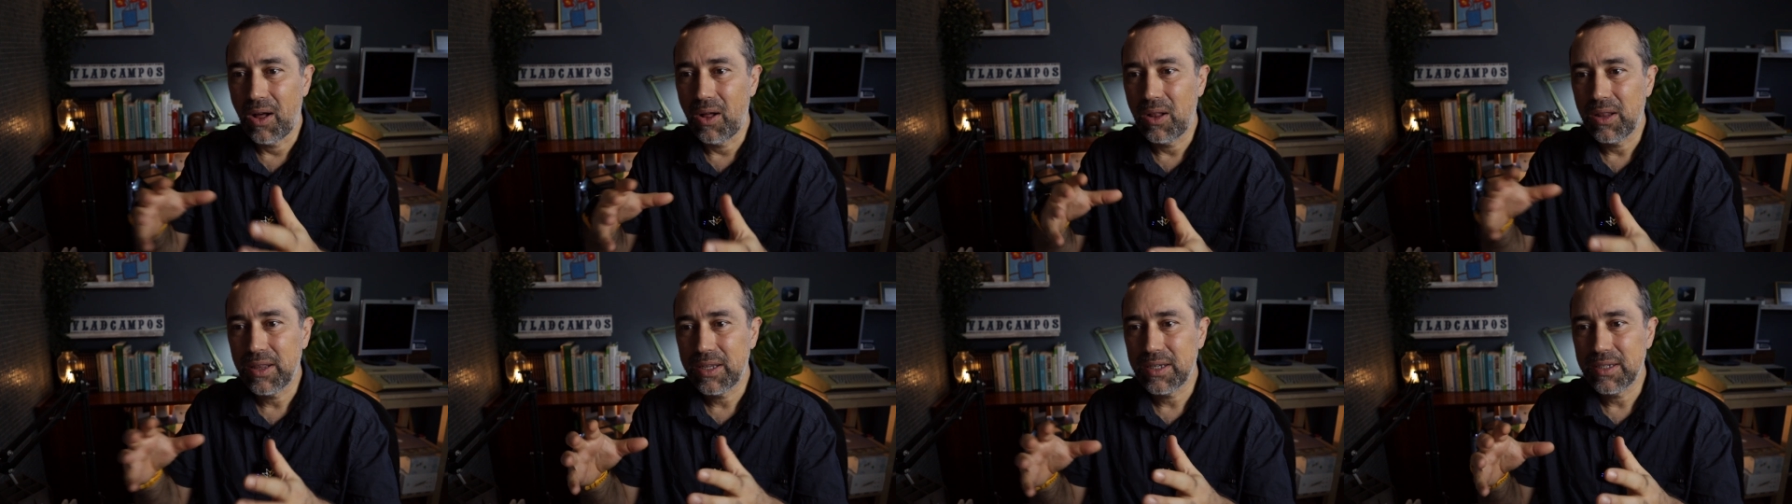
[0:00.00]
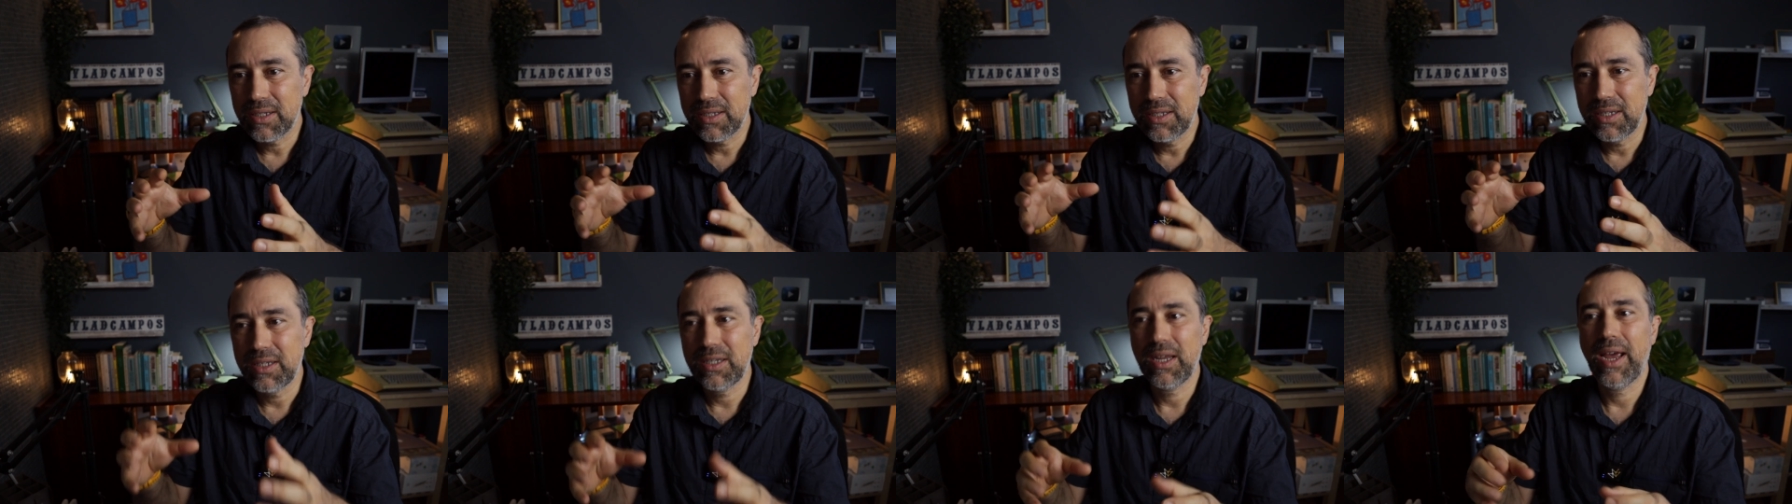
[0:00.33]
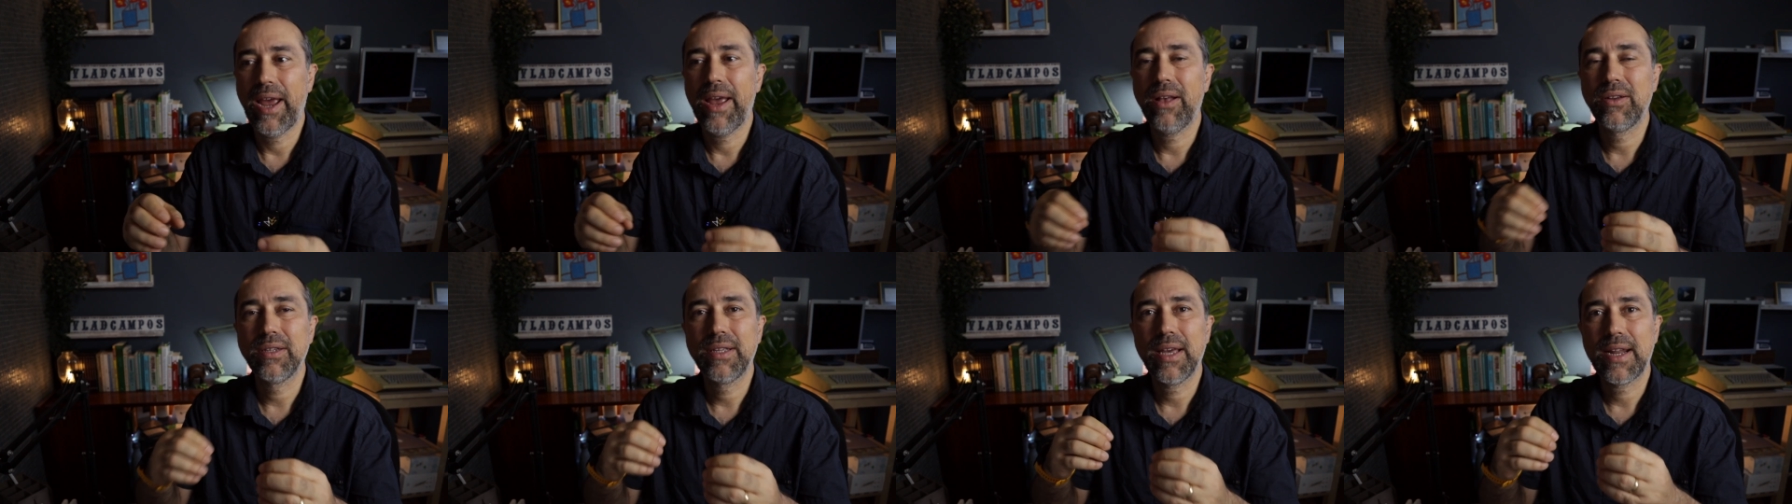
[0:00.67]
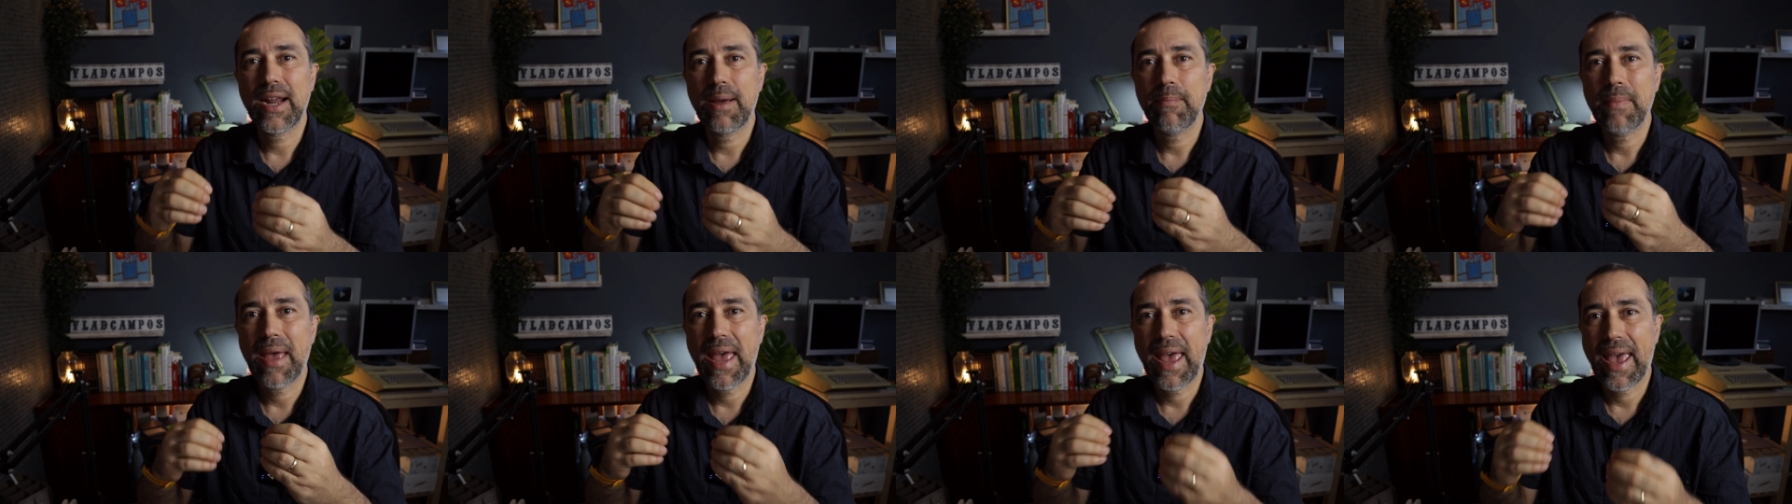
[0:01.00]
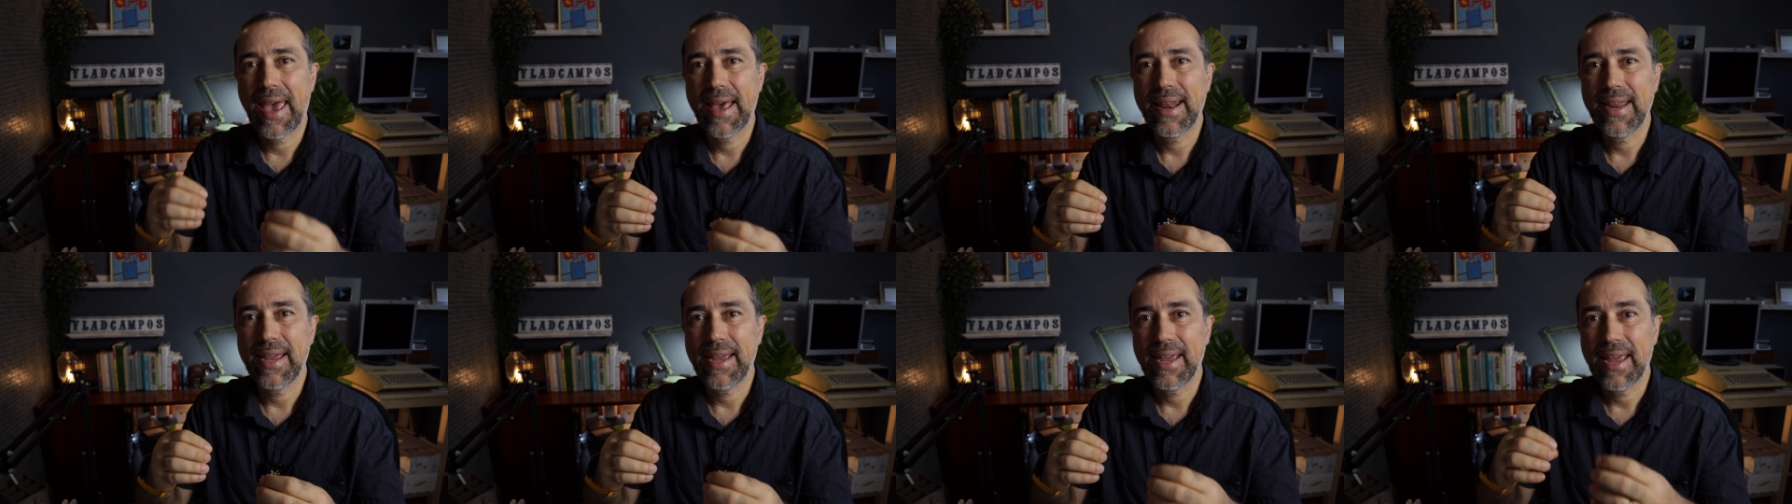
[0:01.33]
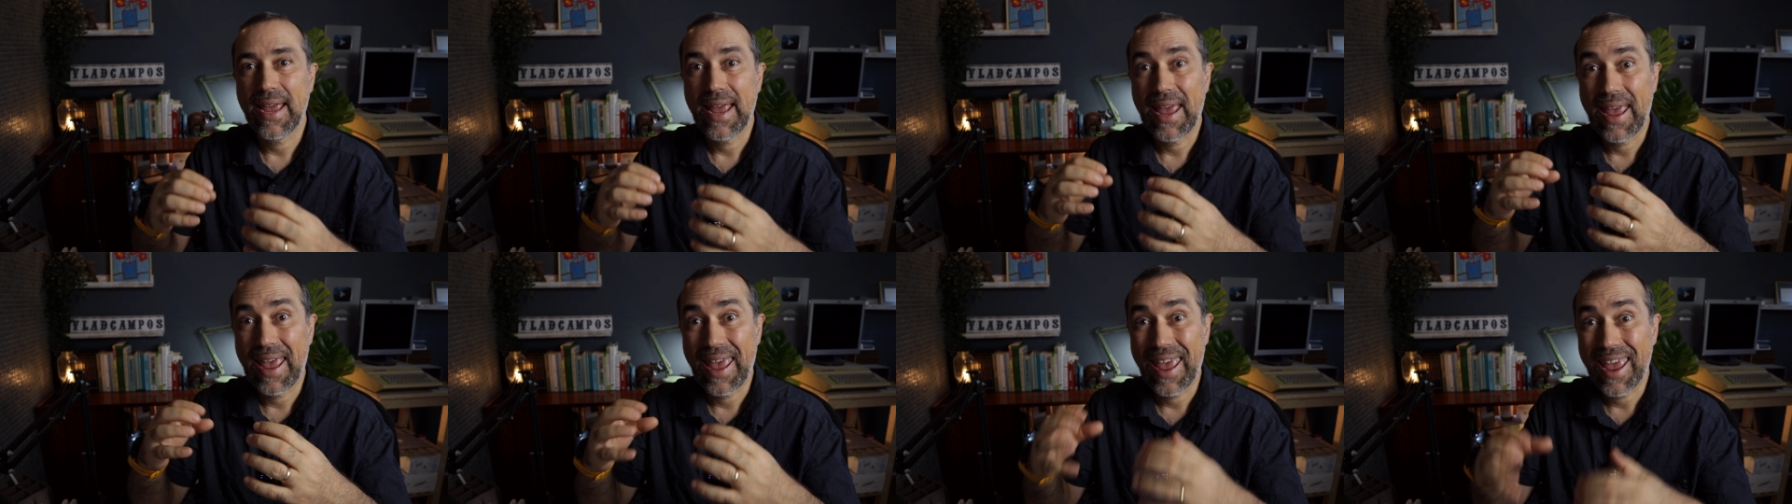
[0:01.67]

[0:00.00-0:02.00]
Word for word: all these details that I'm adding